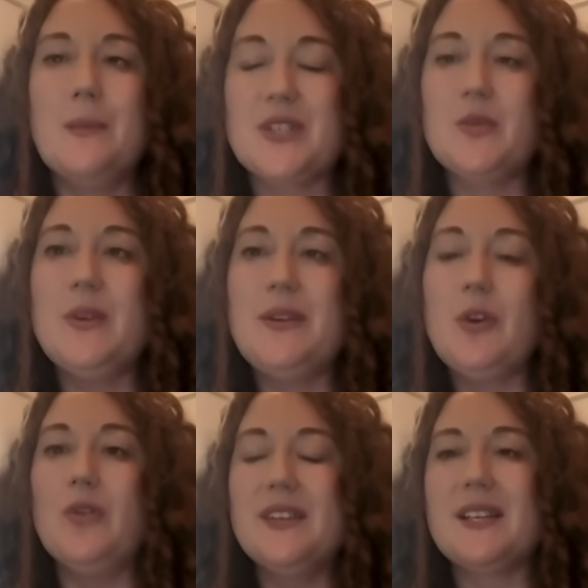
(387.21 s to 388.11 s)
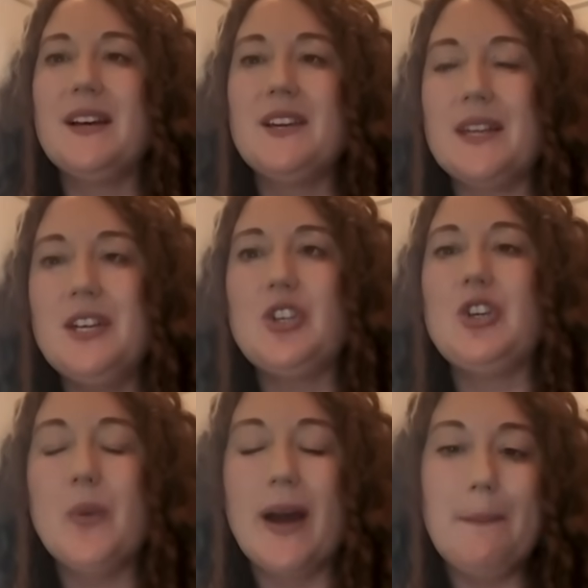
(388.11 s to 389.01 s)
So we've got this kind of
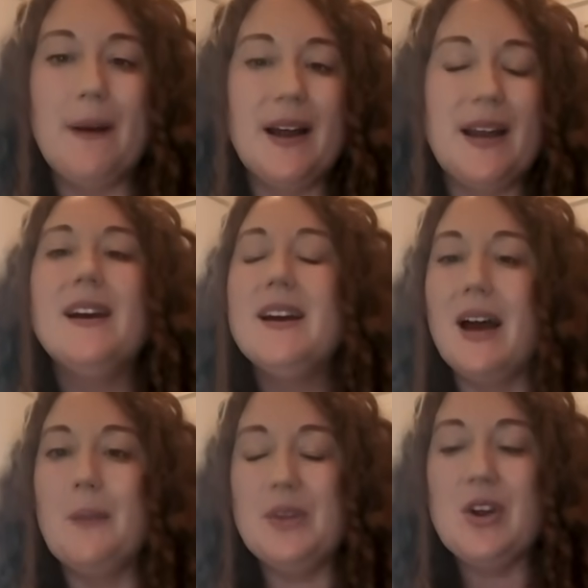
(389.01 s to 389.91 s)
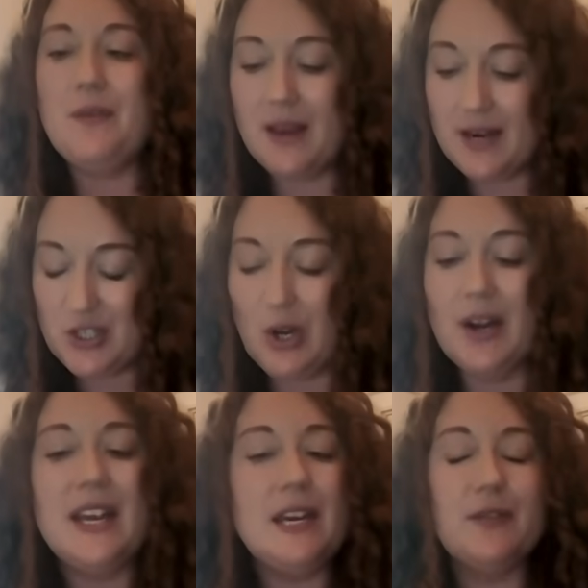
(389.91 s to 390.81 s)
issue whereby, the
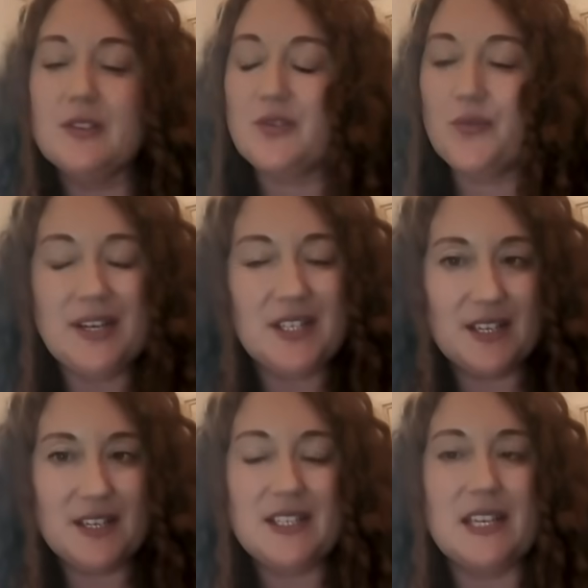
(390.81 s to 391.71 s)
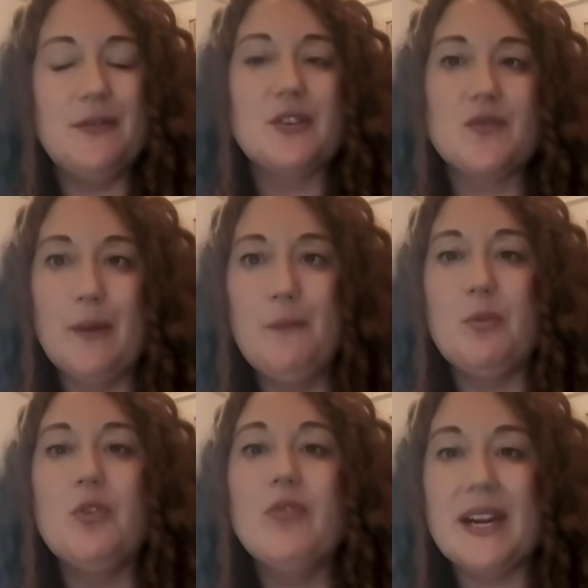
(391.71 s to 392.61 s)
Ayatollah, he feels threatened, he feels
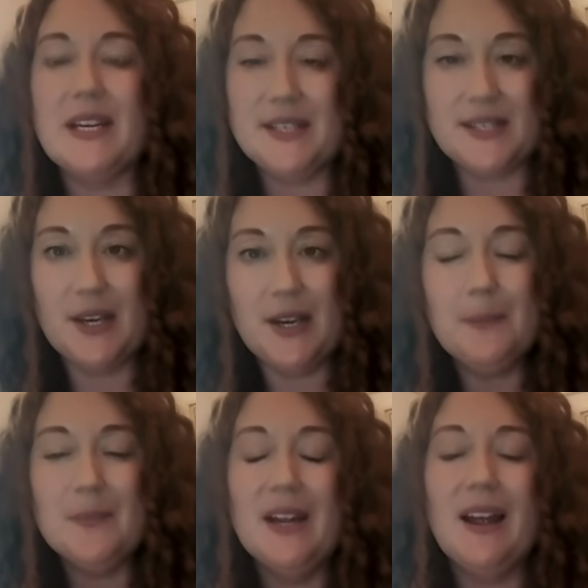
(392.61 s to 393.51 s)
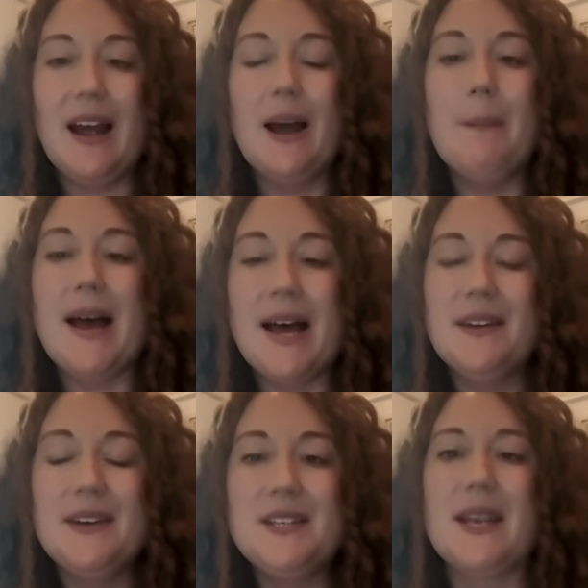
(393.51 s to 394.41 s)
vulnerable, rightly so.
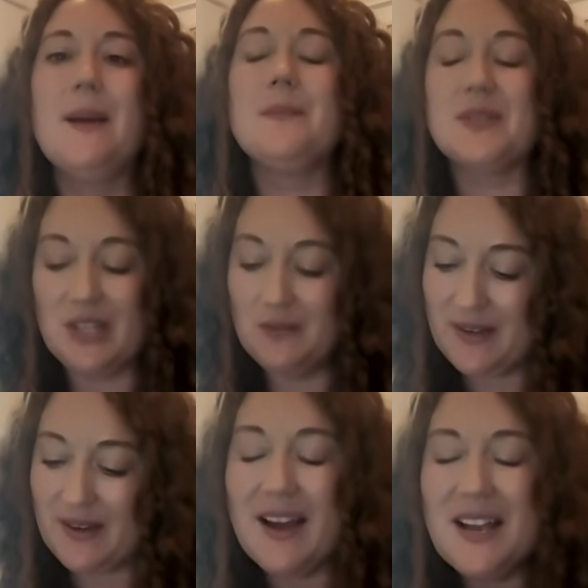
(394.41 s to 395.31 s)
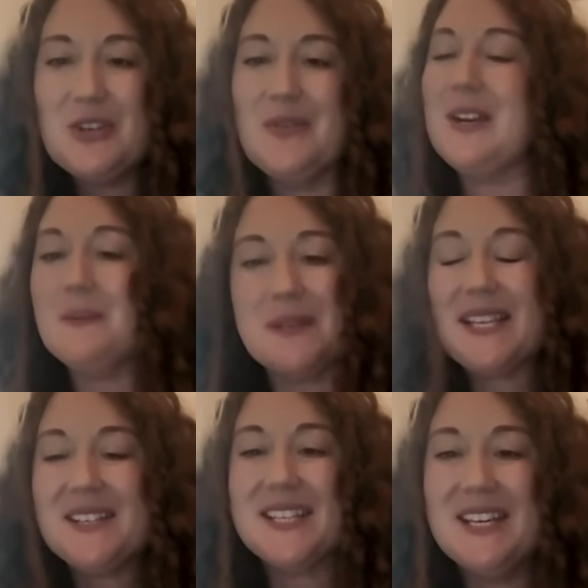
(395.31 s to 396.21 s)
So the idea of kind of
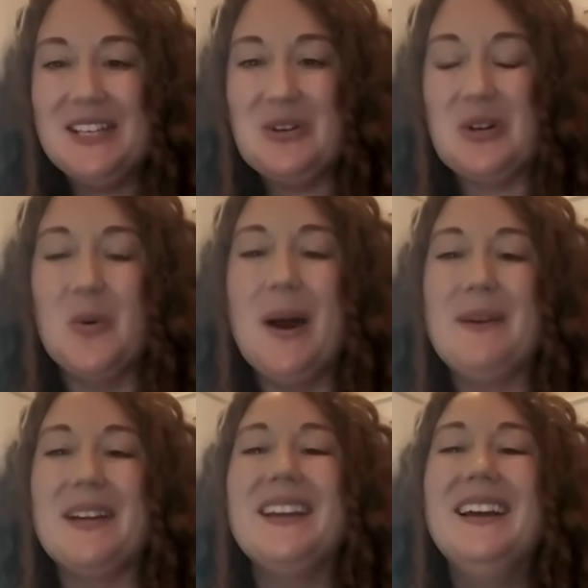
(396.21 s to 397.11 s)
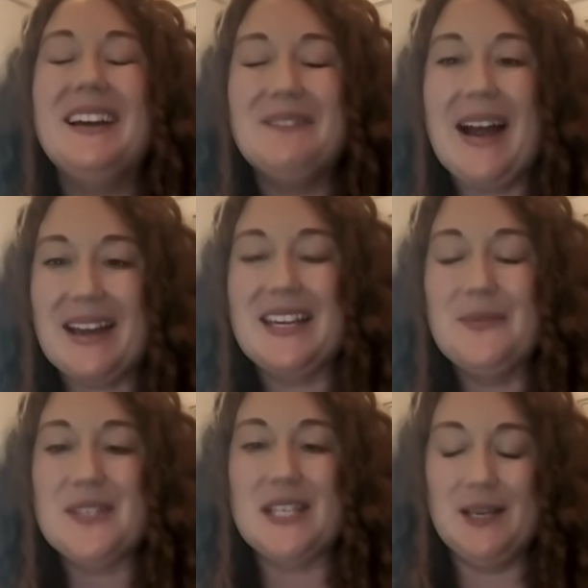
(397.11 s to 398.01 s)
possessing a nuclear weapon, that
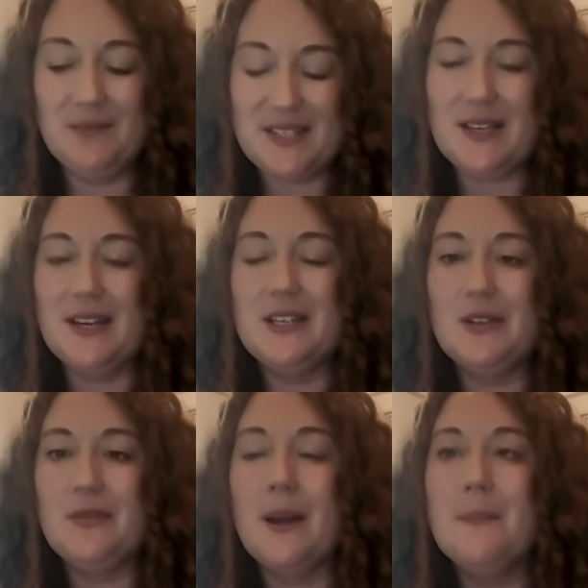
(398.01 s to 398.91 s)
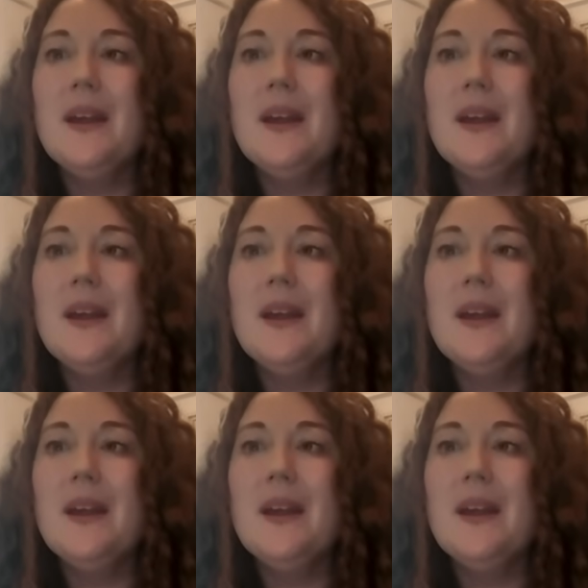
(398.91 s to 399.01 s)
gives him this kind of